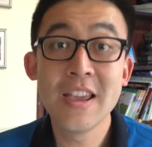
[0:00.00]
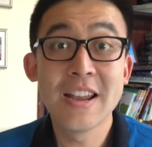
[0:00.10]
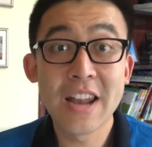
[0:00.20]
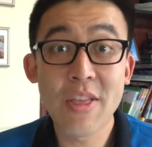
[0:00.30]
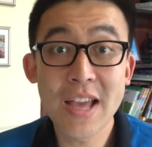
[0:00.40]

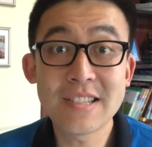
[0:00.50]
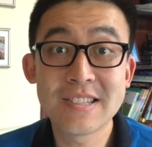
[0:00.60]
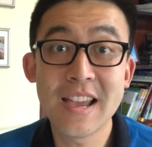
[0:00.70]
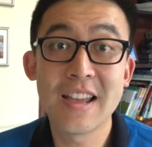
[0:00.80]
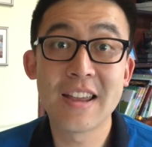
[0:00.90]
Now that
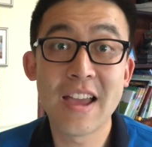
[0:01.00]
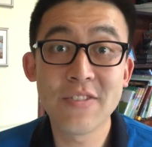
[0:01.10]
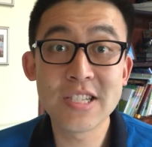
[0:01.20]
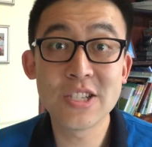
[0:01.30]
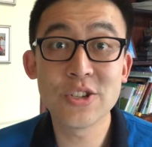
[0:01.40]
said,
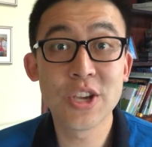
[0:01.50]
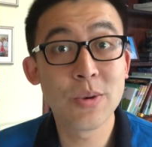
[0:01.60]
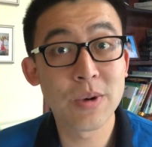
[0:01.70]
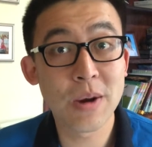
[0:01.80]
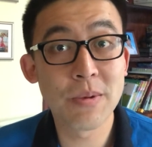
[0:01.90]
every single year
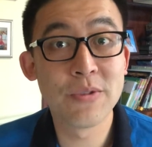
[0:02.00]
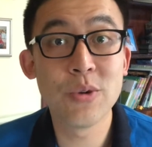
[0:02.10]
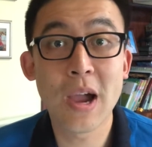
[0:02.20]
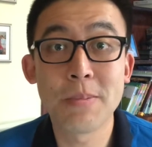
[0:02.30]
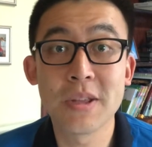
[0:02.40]
when I
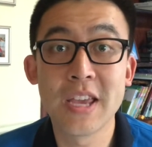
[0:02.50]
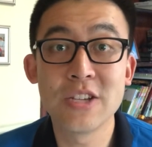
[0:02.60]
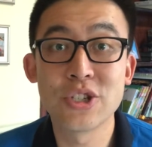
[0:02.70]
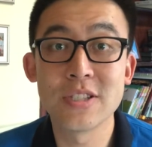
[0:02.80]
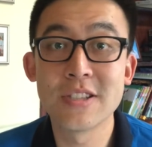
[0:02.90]
review
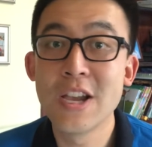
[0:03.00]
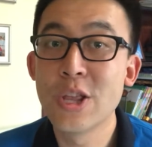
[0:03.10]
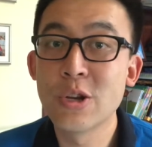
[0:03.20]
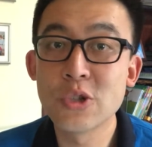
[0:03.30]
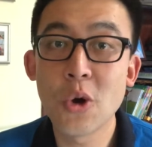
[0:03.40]
applications,
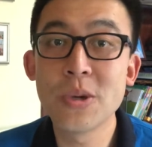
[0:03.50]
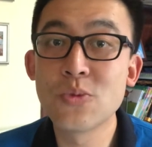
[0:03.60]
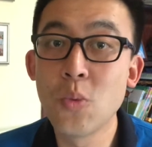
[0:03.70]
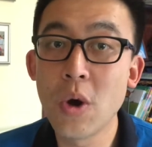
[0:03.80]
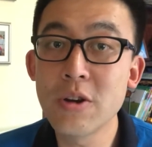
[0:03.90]
there's always
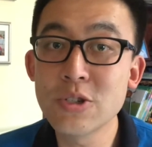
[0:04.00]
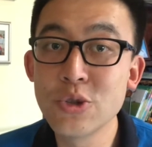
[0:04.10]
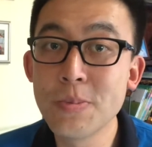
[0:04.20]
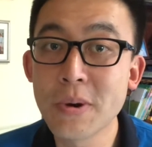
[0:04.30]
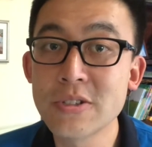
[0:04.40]
1 or
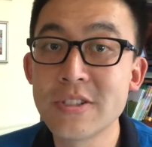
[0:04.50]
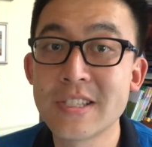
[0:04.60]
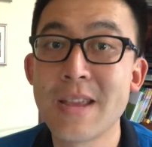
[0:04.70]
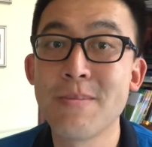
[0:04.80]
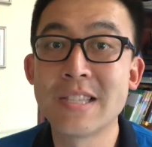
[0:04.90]
2 personal
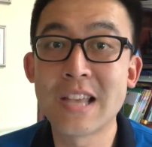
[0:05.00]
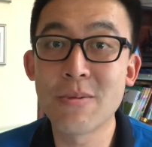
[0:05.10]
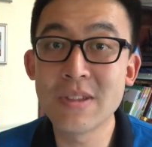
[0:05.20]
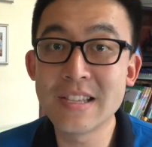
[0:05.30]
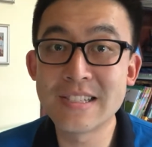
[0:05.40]
statements that
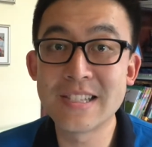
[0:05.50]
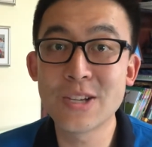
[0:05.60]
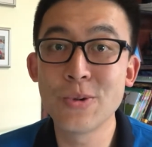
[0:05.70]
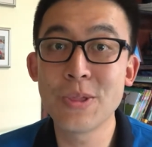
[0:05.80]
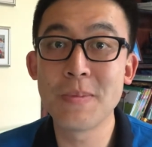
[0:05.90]
really
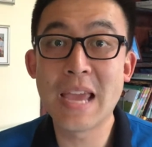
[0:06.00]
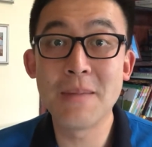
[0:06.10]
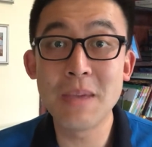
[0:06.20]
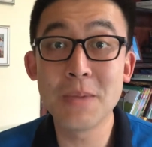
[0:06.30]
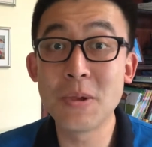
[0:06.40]
stick with me
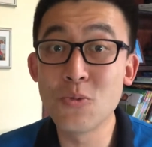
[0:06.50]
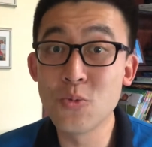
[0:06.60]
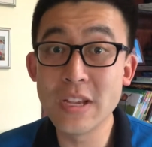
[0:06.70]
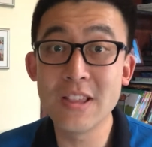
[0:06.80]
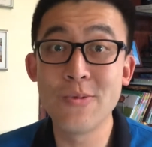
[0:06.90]
and make me
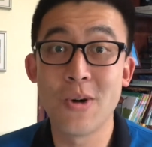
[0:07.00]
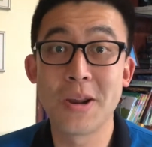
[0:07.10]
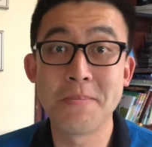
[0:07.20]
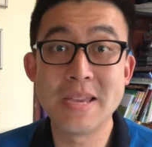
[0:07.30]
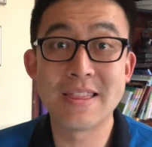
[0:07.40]
really want
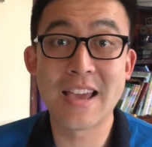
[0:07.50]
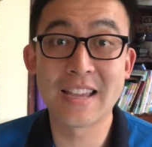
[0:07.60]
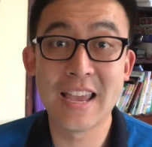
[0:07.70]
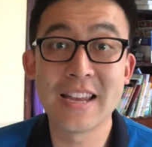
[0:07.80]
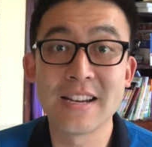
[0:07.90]
to meet that
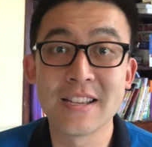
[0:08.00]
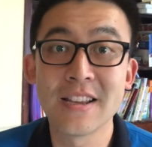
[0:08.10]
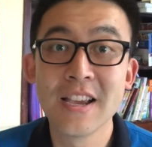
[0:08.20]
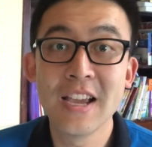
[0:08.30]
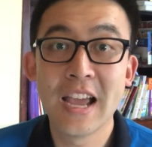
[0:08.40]
candidate.
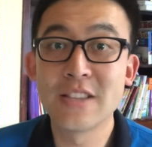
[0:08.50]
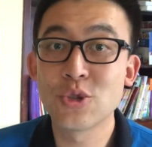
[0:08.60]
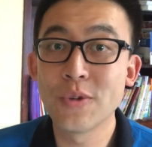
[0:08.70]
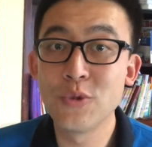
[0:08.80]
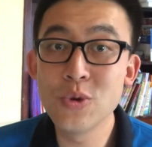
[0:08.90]
And
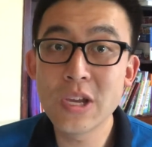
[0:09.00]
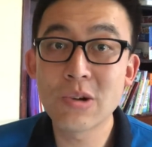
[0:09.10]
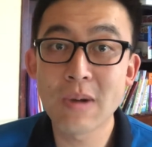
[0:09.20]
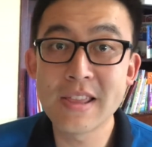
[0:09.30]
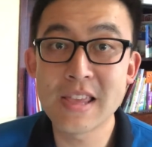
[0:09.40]
so if you can
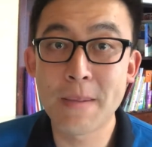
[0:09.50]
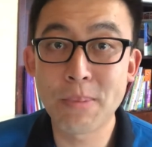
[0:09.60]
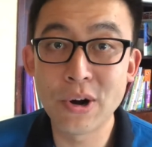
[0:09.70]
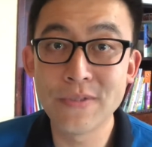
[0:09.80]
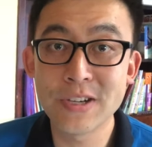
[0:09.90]
write that
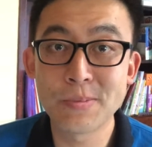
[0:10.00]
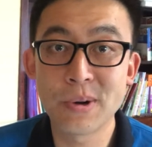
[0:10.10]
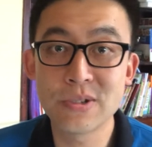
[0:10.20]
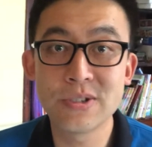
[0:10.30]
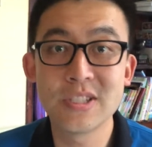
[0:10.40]
perfect
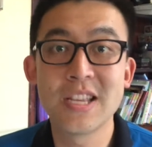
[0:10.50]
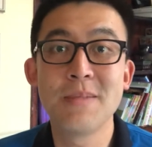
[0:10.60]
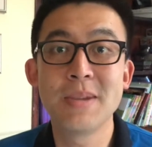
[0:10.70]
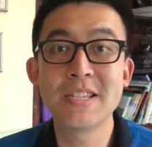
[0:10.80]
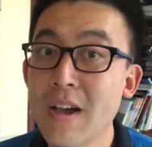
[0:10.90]
personal
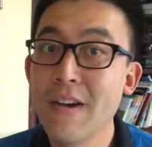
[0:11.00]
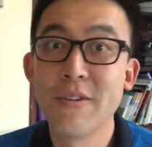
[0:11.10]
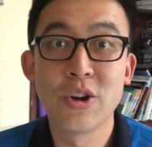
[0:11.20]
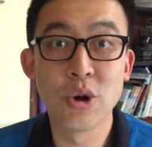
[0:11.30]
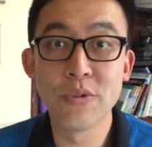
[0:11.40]
statement,
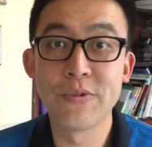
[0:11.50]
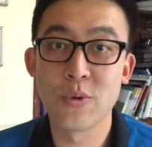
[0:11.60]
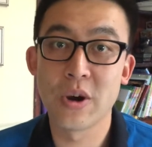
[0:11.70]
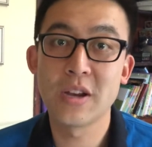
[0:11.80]
go for it.